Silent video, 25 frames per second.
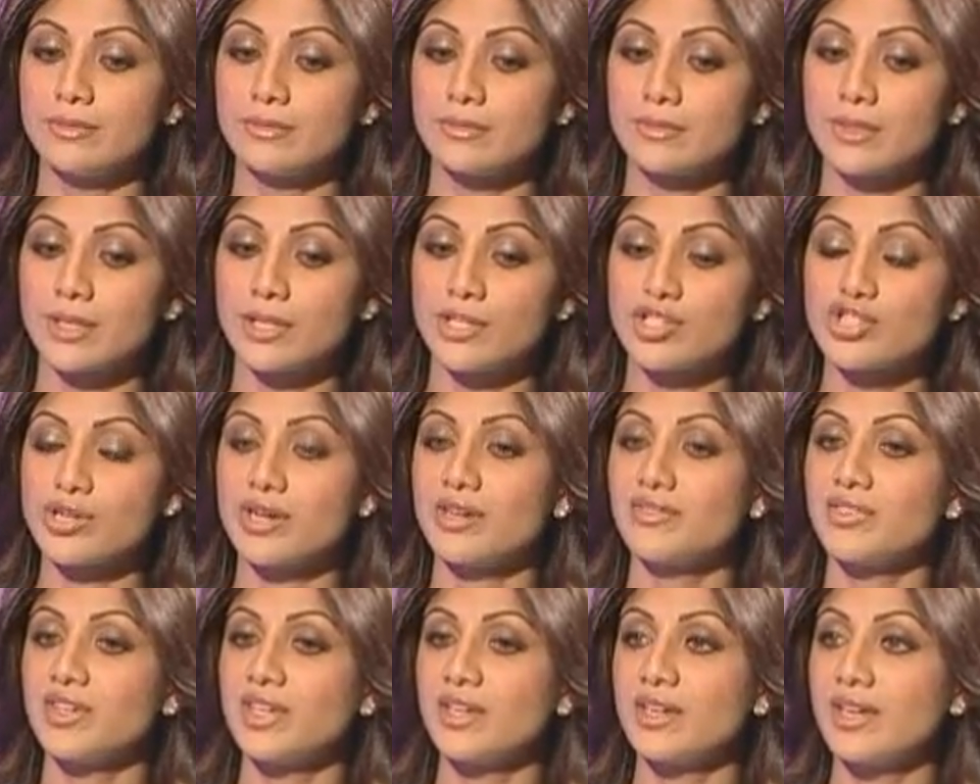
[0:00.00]

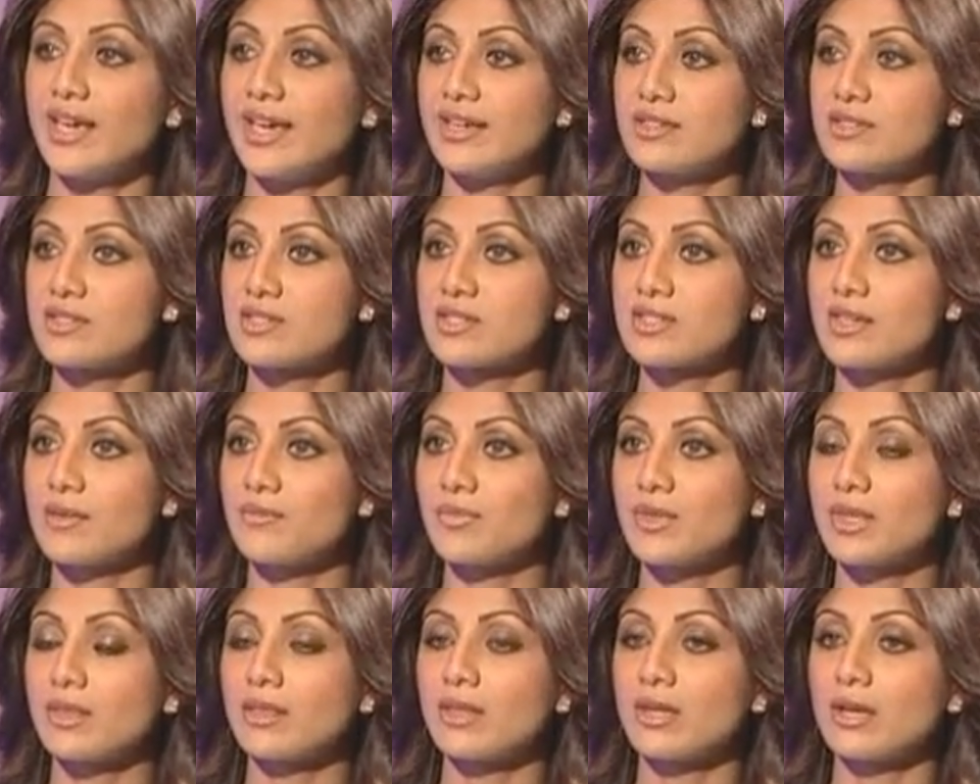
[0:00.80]
HIV and AIDS is
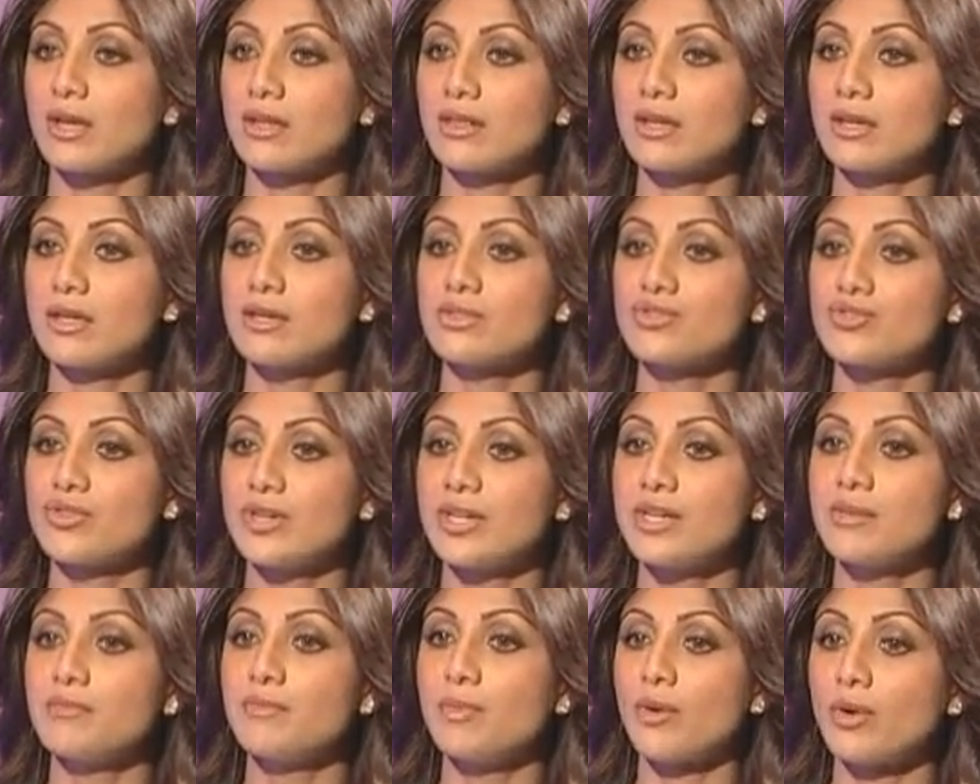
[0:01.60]
something that I think is
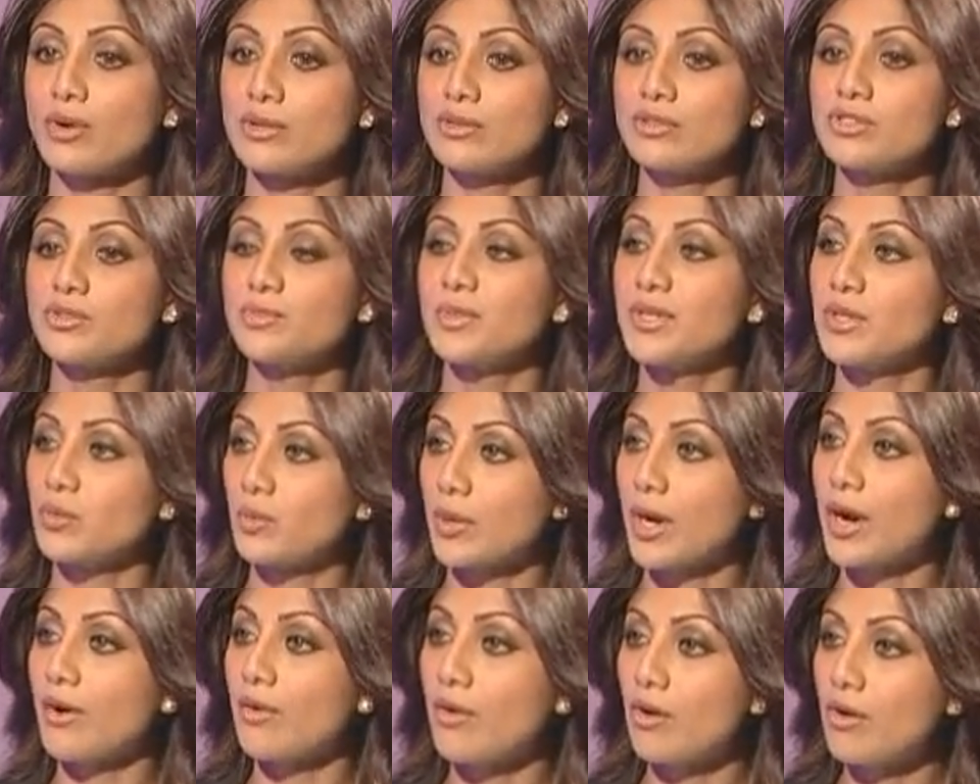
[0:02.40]
really important to be
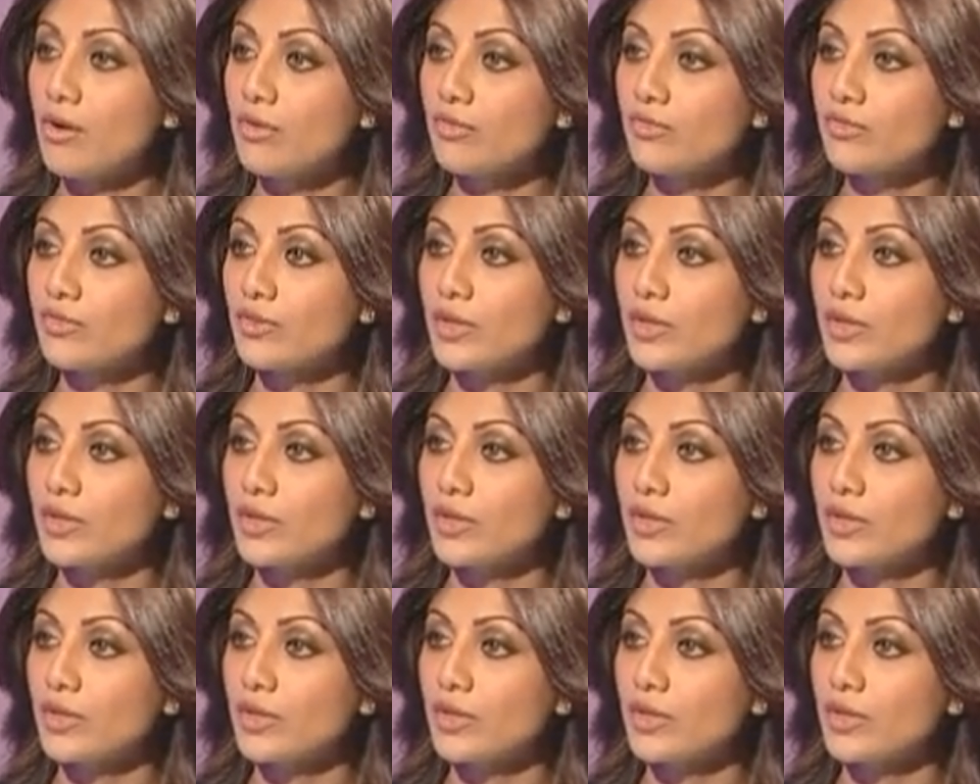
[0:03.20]
aware of,